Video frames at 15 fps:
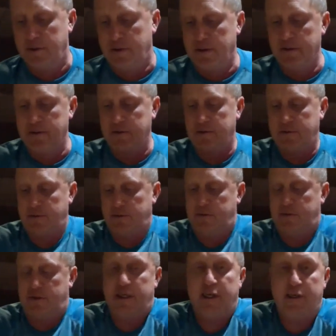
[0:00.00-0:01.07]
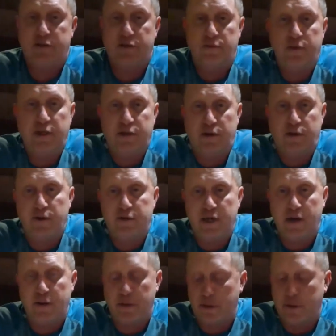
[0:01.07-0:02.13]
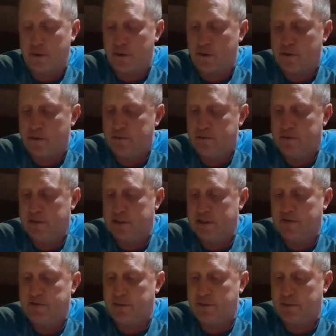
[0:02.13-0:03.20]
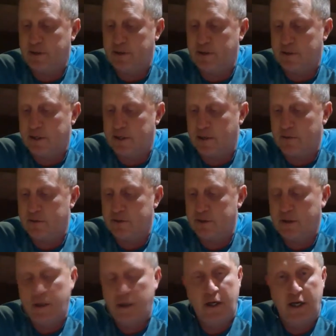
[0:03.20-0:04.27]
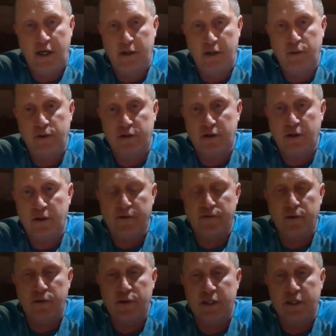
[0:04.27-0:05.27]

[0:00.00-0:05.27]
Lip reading: Is CH3 Charles Howell III, $7,300, and Lucas Glover at